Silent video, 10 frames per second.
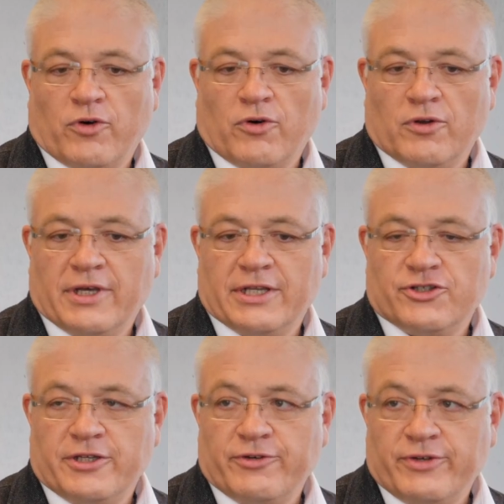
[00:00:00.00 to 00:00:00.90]
all
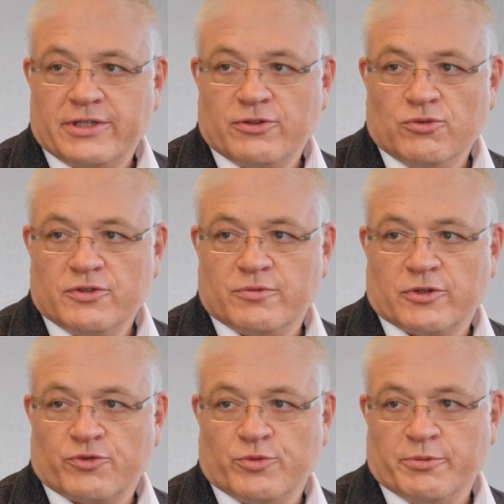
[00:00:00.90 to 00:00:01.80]
engineering tools,
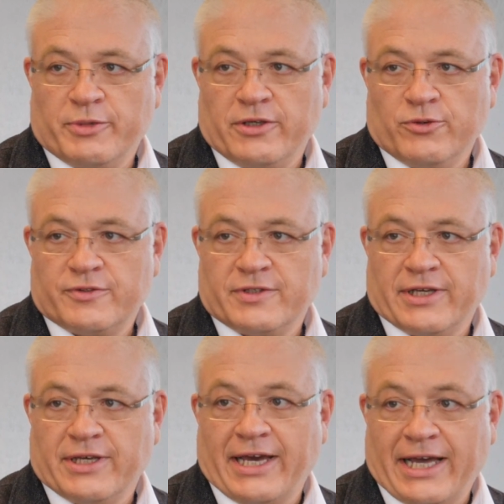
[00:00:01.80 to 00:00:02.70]
what will be used
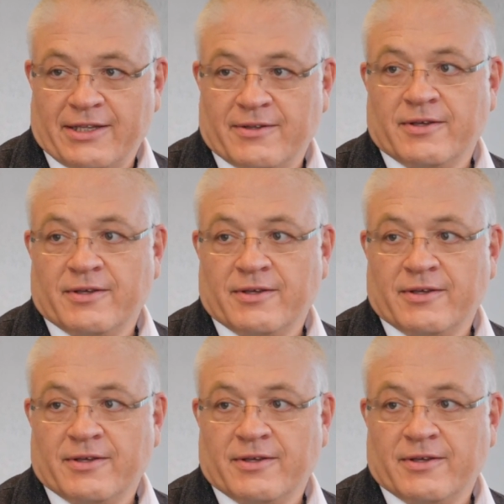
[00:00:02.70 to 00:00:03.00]
at